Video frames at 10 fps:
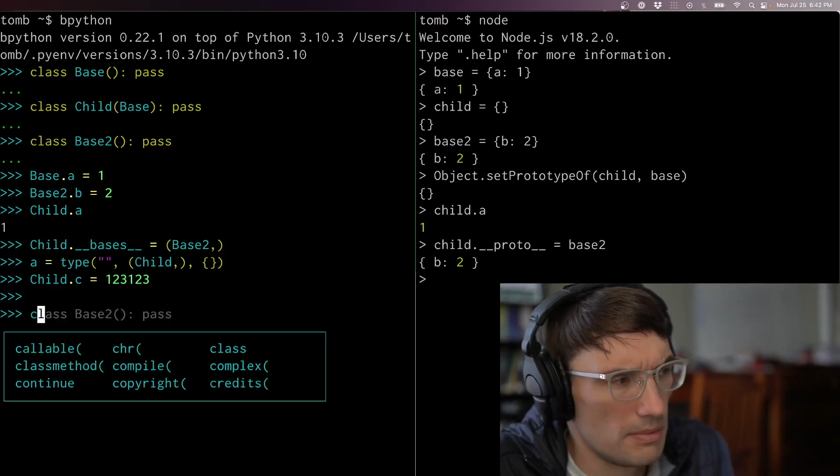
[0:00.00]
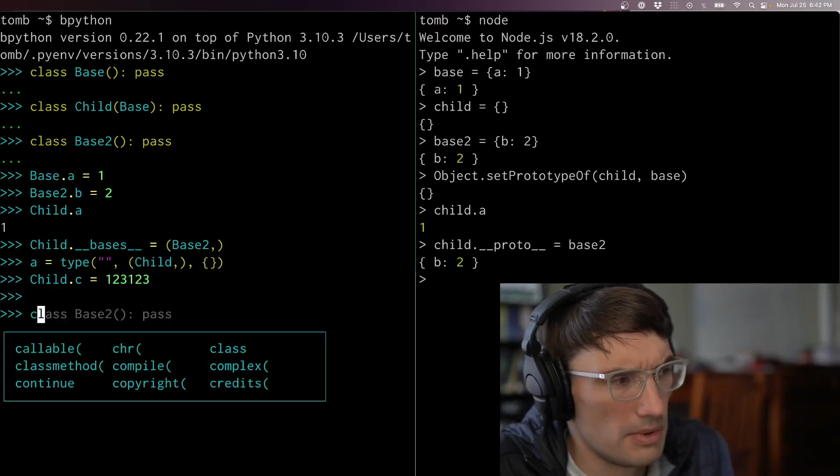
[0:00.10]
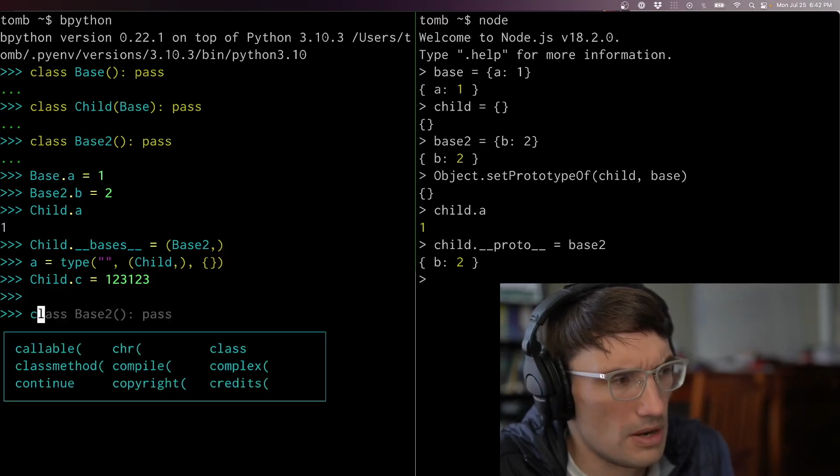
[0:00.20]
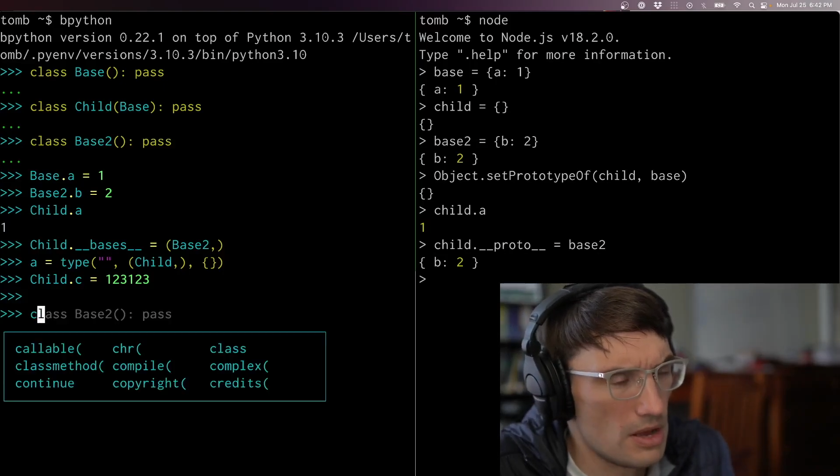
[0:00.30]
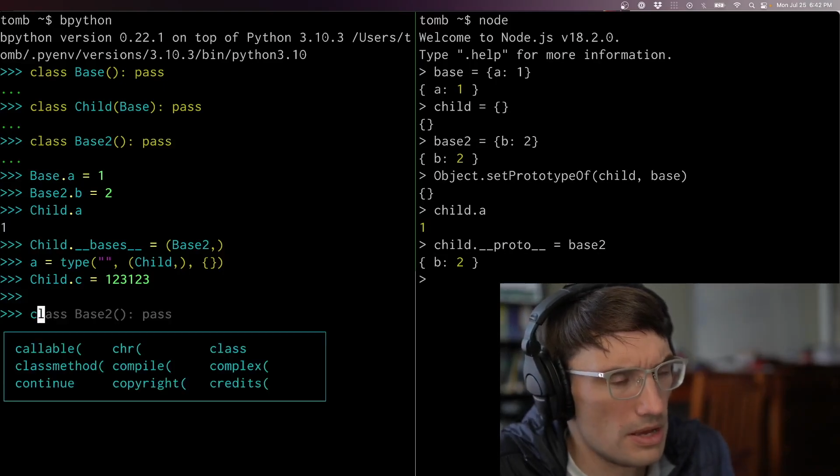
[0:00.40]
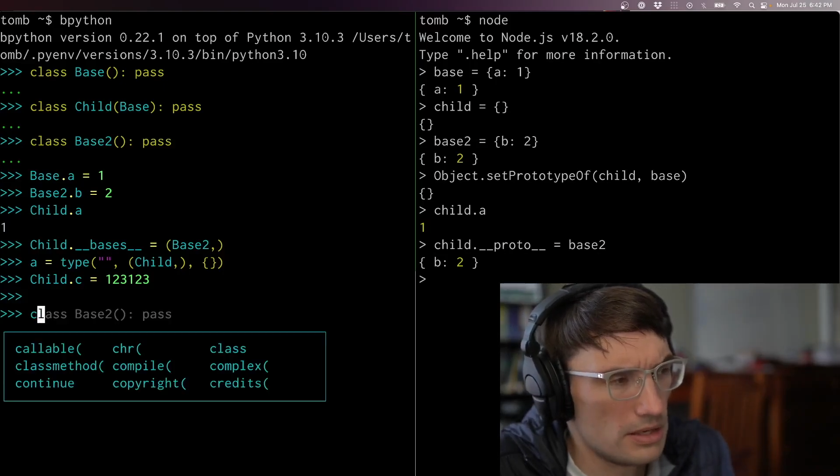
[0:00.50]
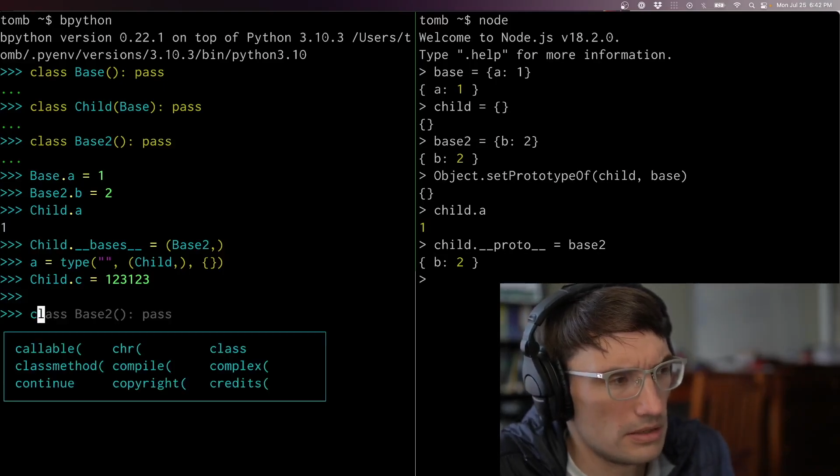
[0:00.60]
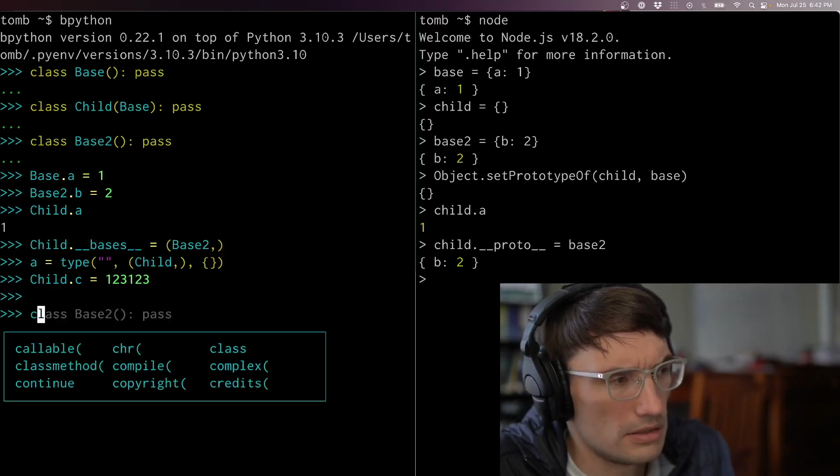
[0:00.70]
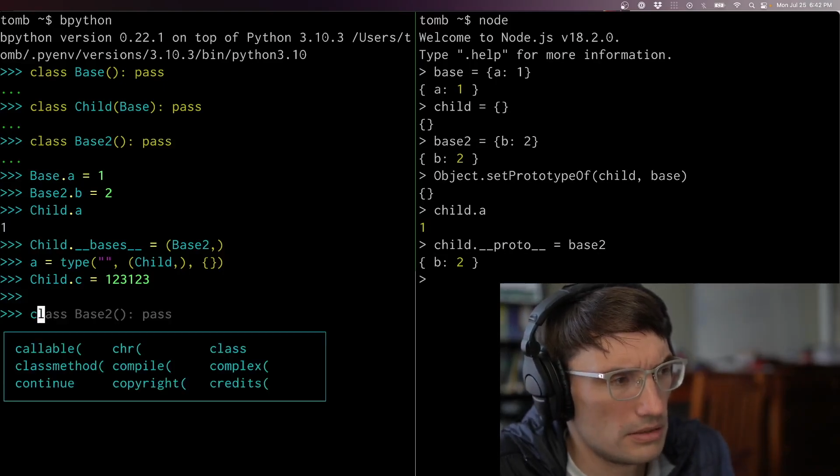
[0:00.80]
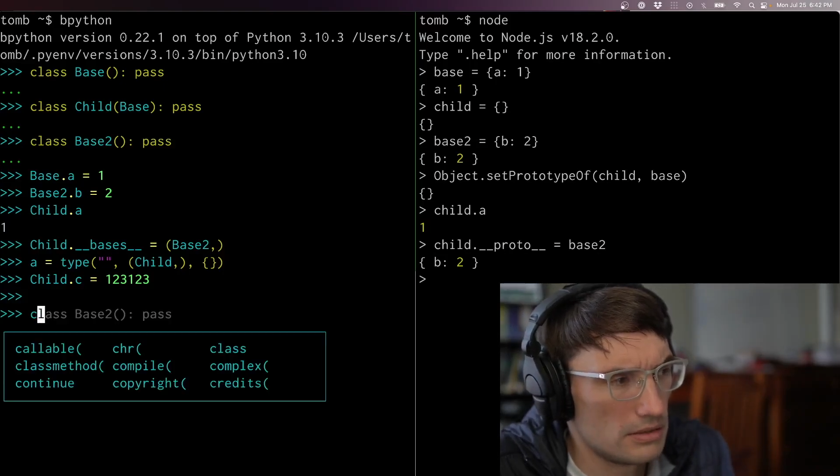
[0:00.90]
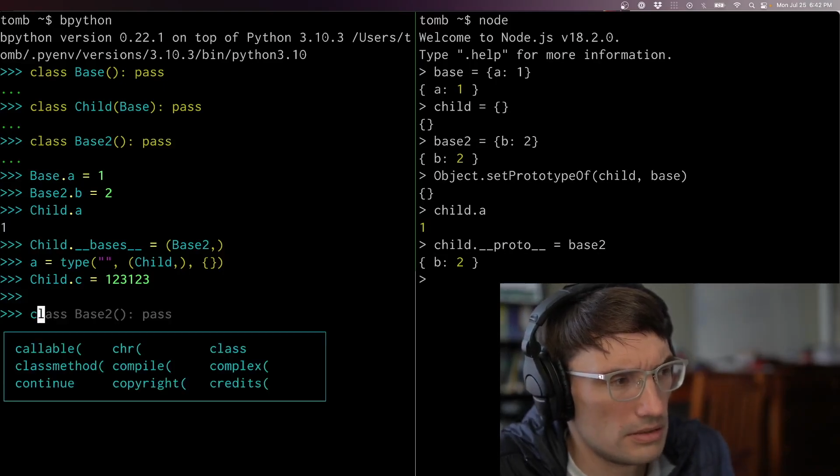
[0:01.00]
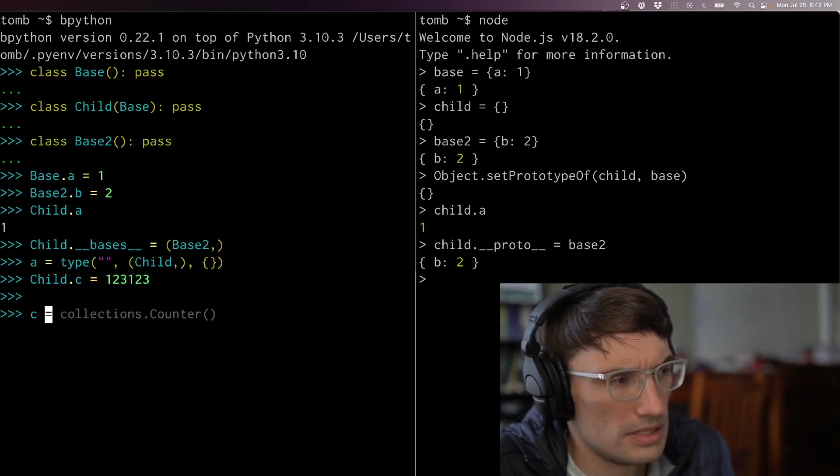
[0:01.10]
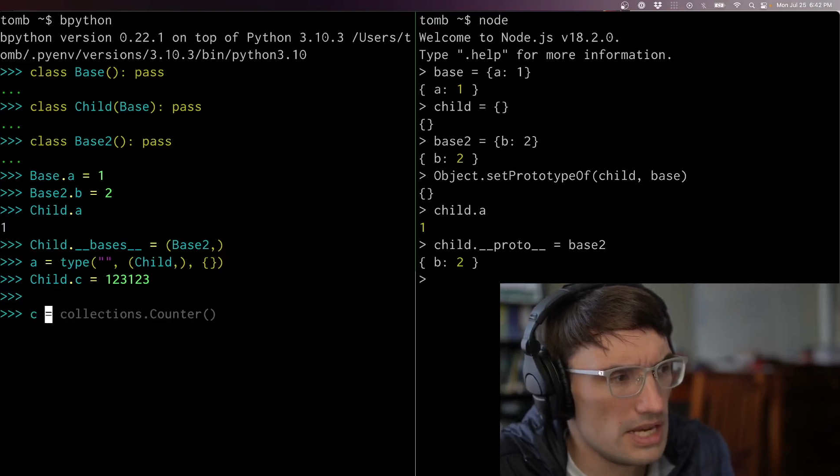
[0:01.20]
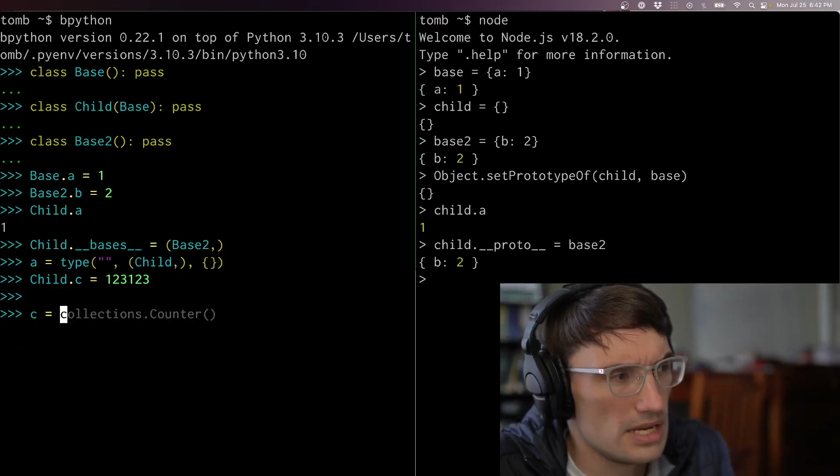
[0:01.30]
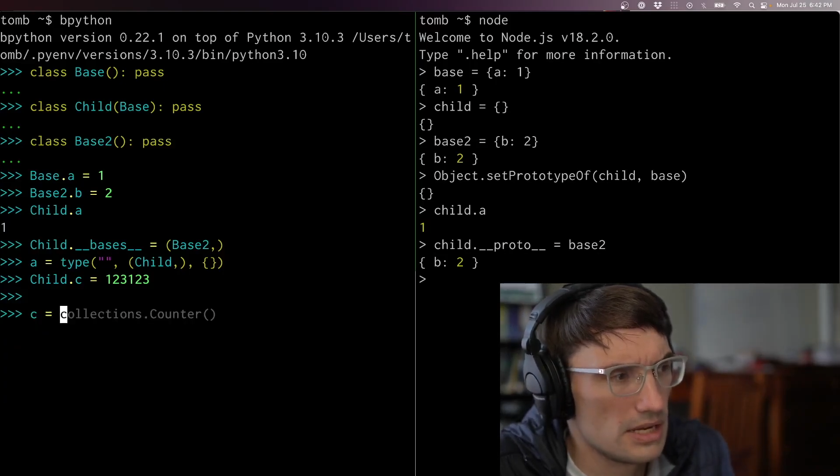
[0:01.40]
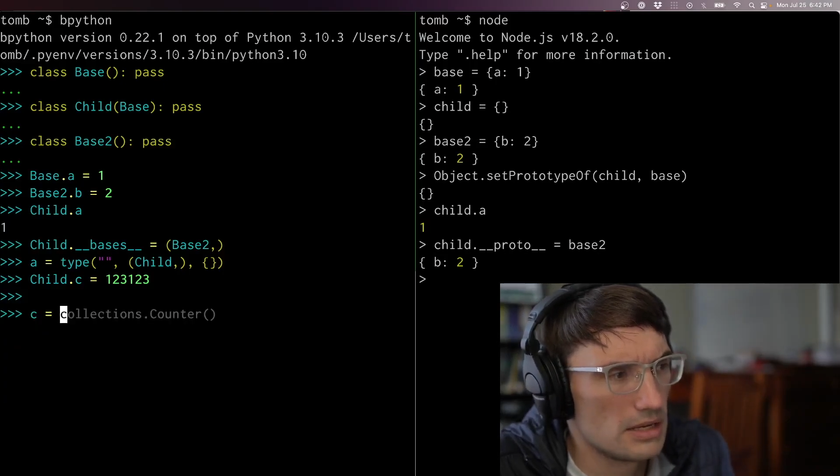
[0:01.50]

going to call it C.